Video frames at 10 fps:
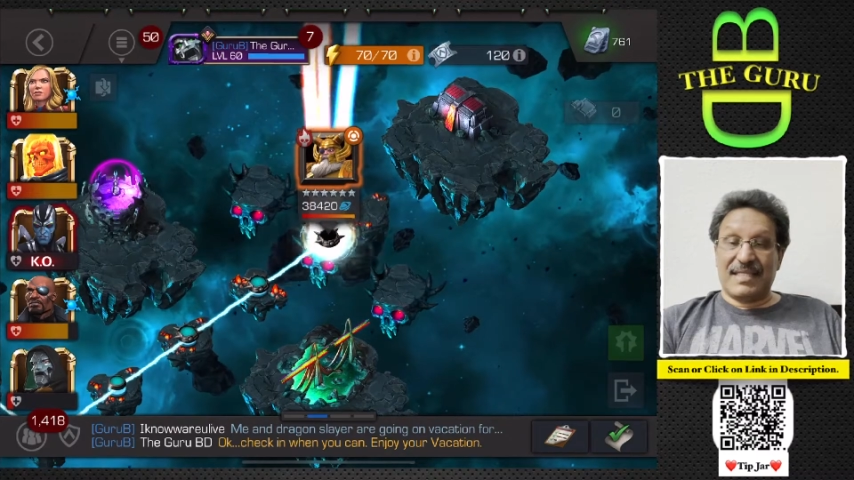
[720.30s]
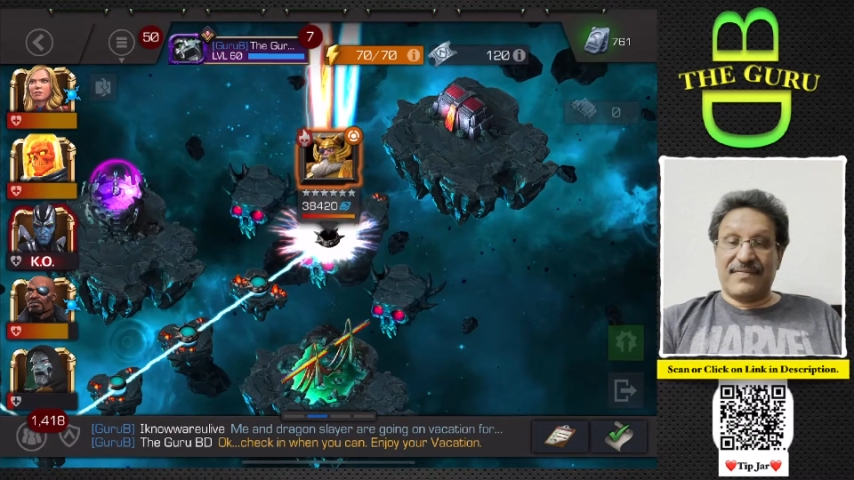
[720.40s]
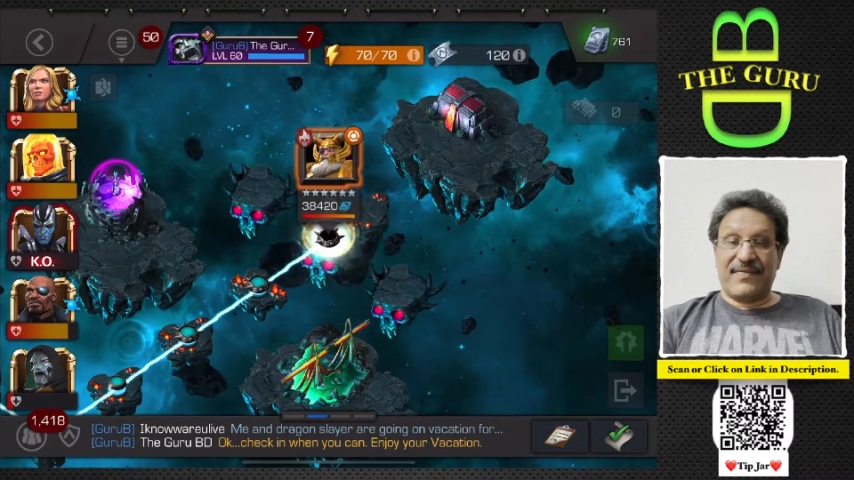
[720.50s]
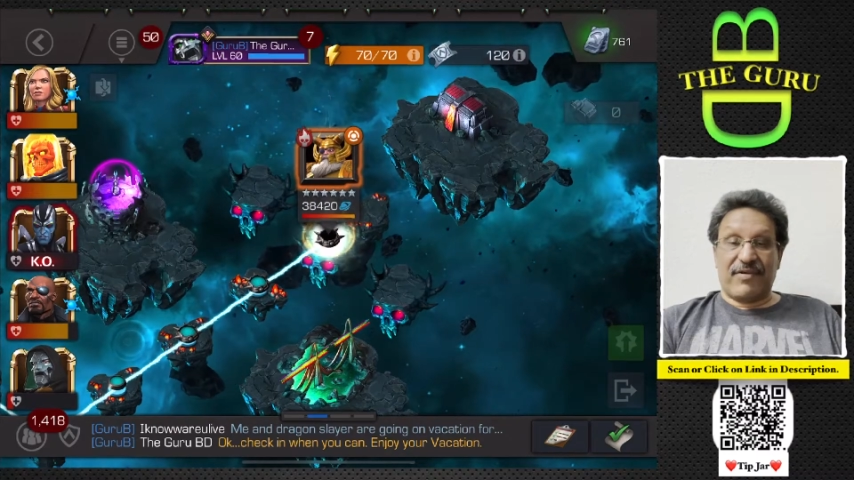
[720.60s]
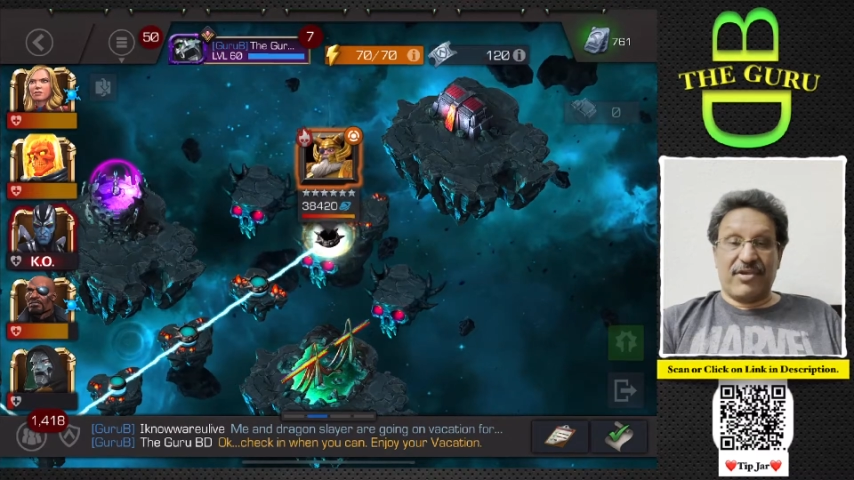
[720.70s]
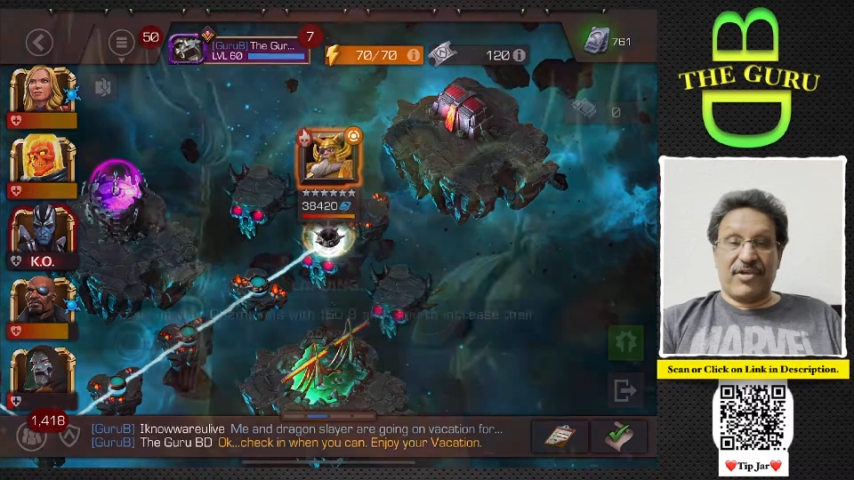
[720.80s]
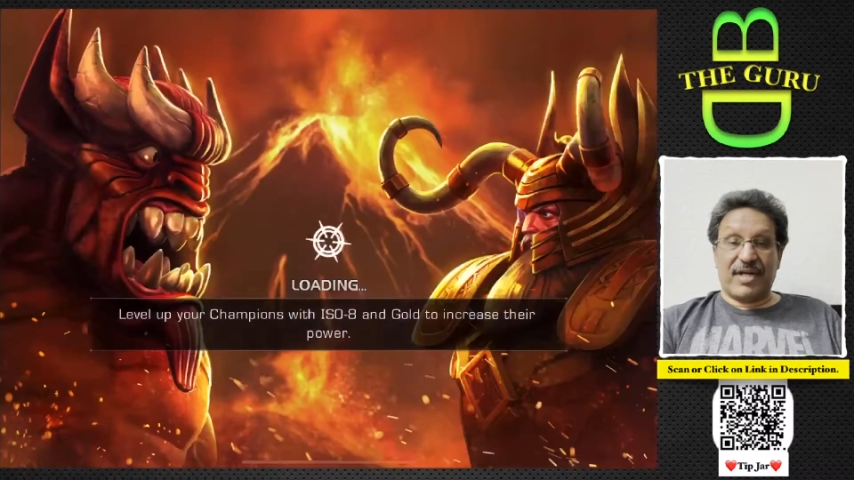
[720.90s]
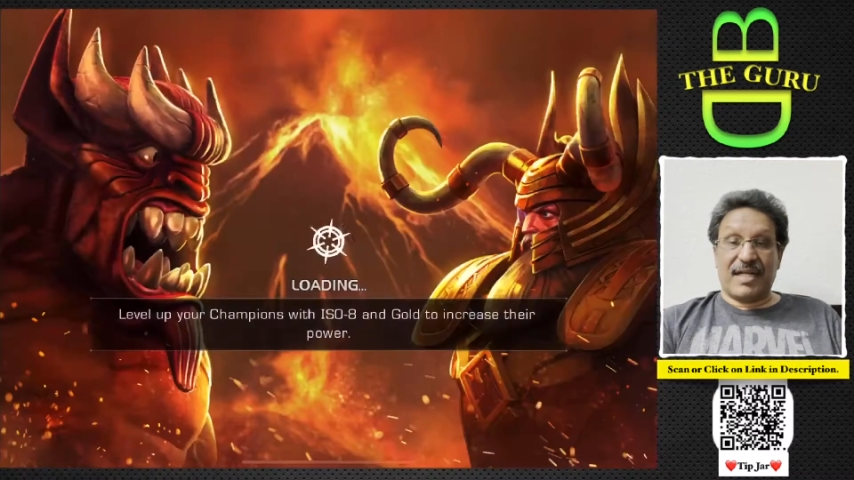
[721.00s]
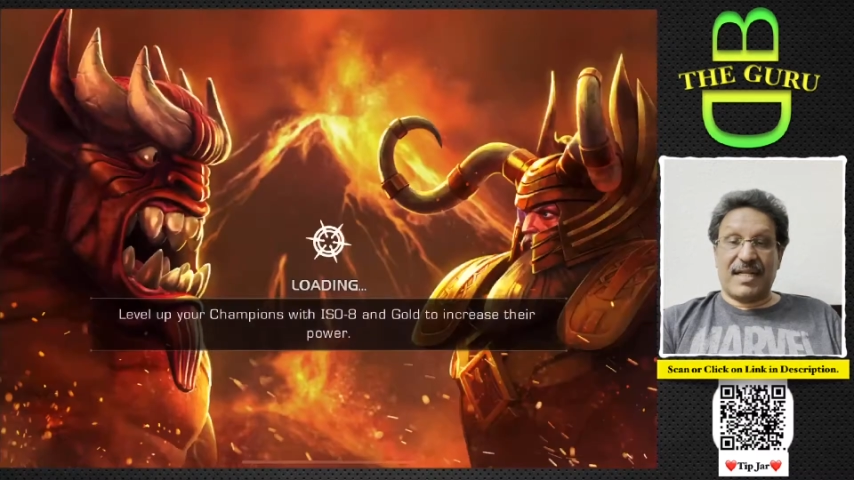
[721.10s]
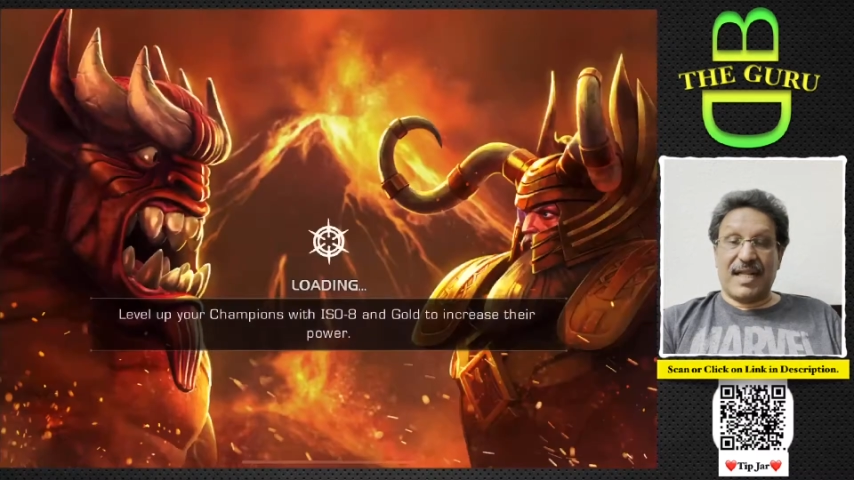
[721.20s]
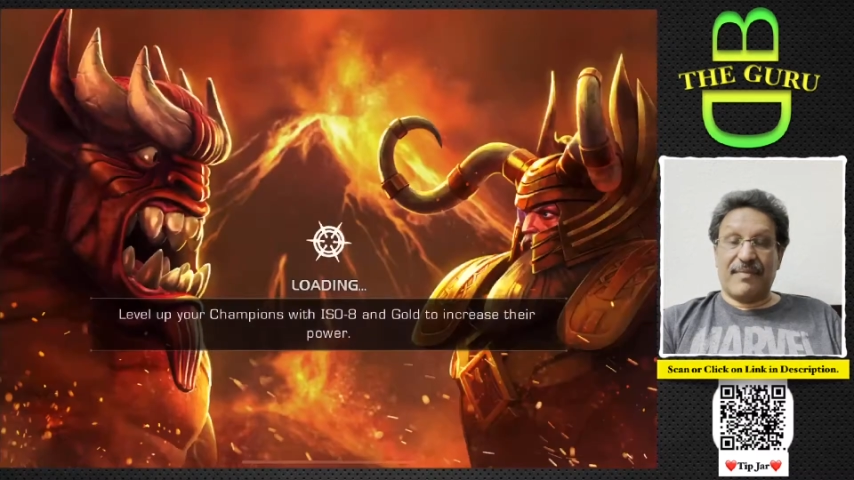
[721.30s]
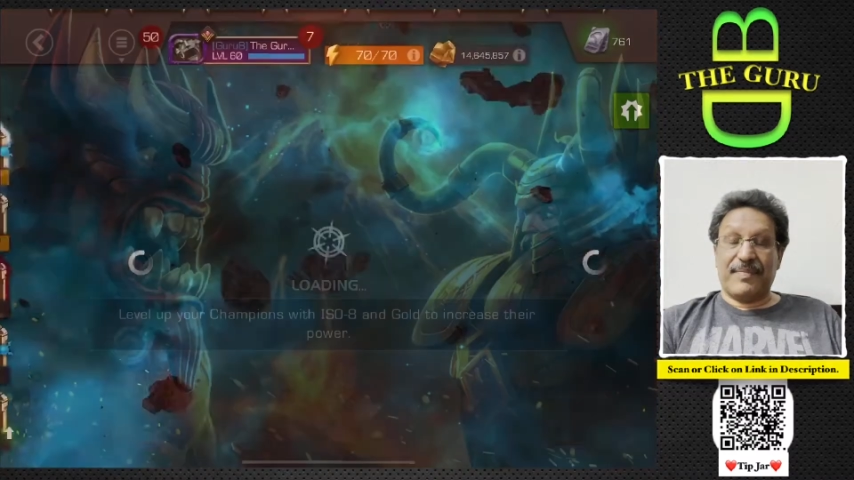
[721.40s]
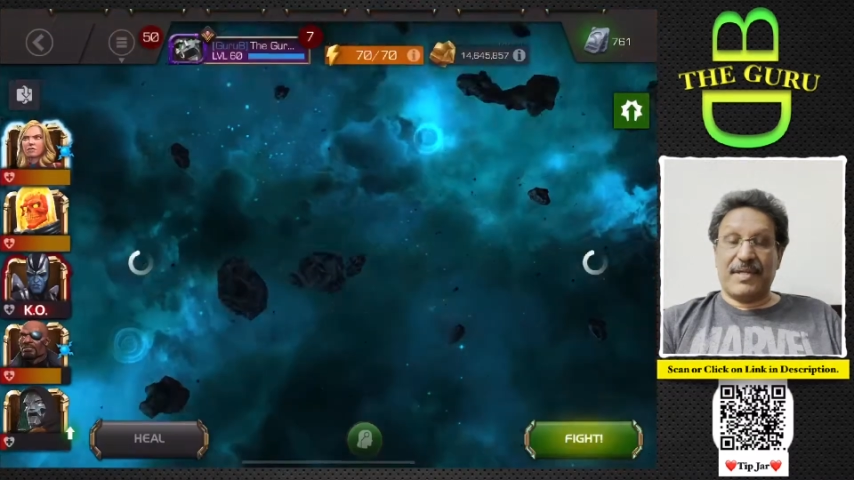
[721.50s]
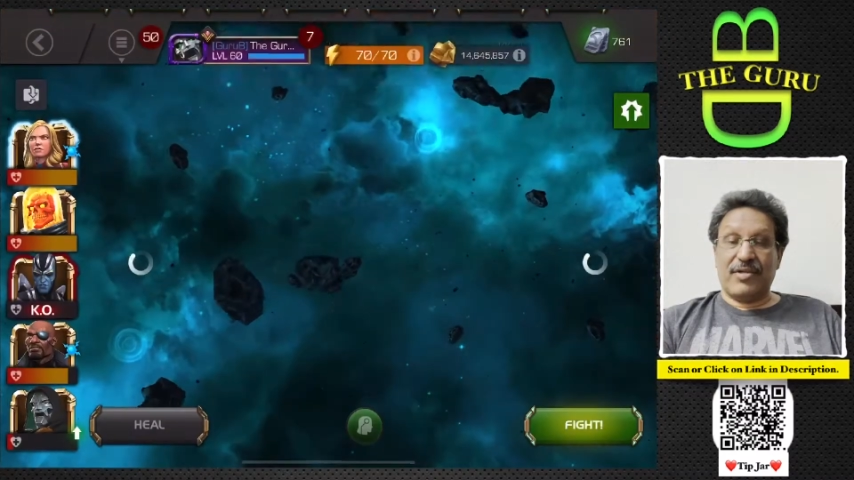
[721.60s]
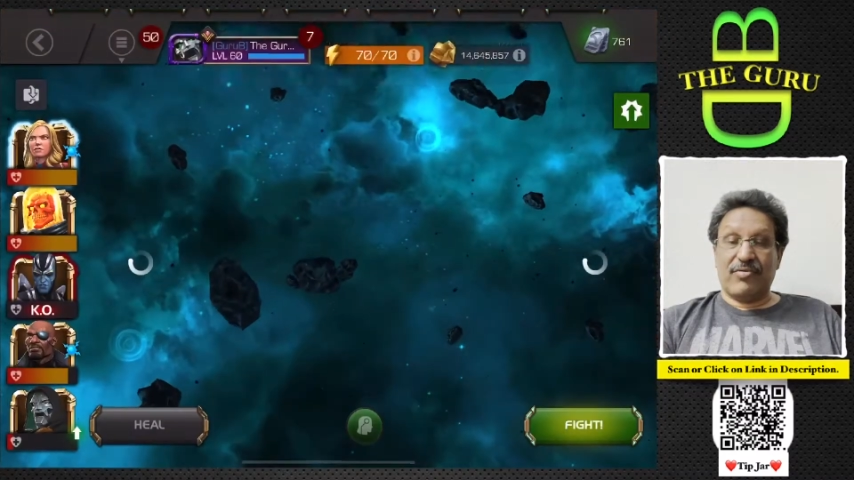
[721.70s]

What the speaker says: very good at helping